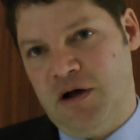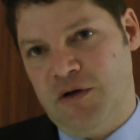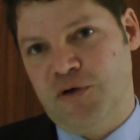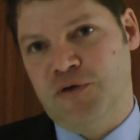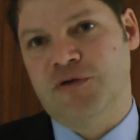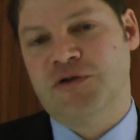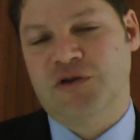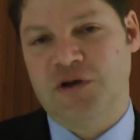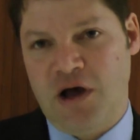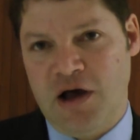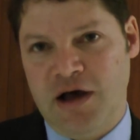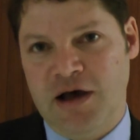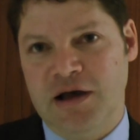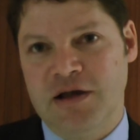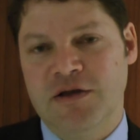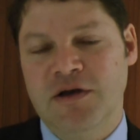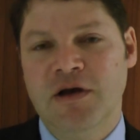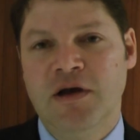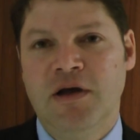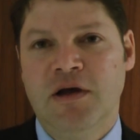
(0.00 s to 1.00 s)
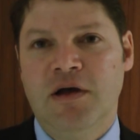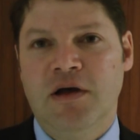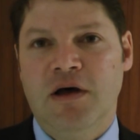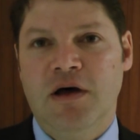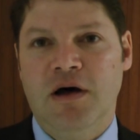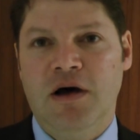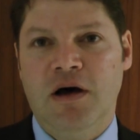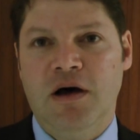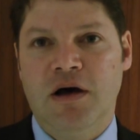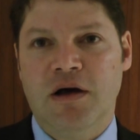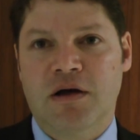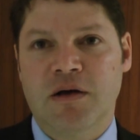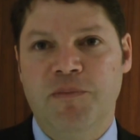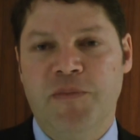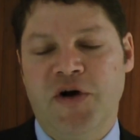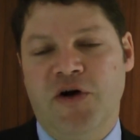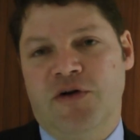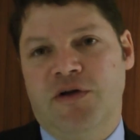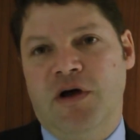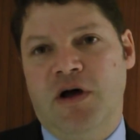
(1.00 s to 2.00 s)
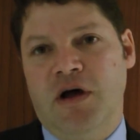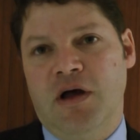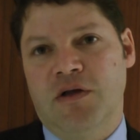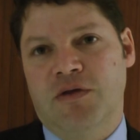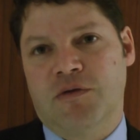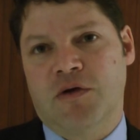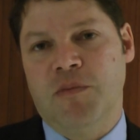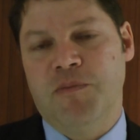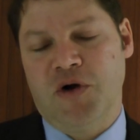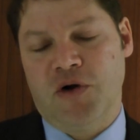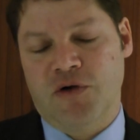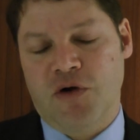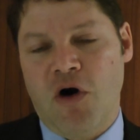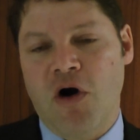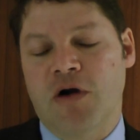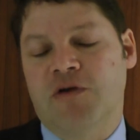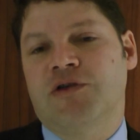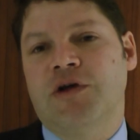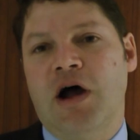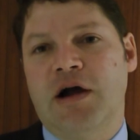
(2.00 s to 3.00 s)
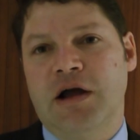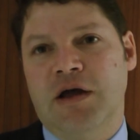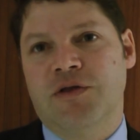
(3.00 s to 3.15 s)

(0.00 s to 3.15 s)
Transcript: other side compared to our side.